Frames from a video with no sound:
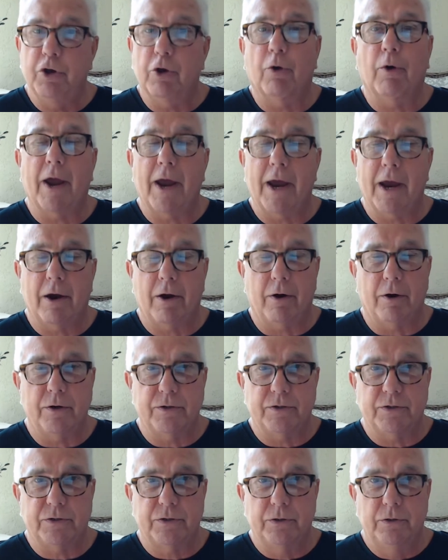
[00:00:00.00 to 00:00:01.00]
your
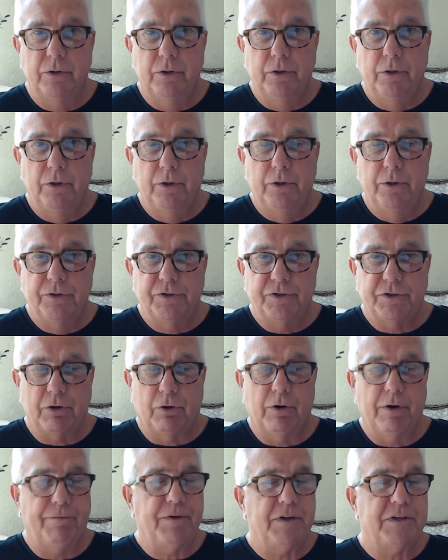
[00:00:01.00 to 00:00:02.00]
heirs.
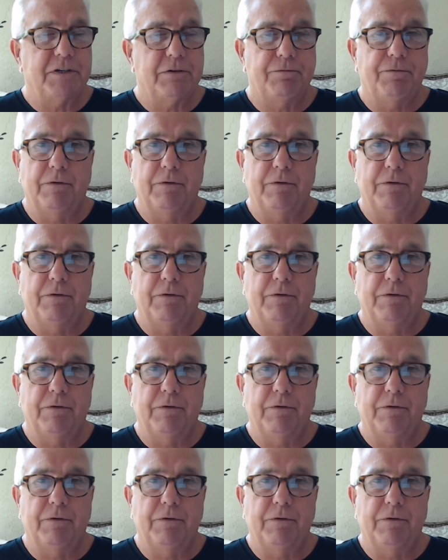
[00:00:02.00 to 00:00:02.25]
So if it's a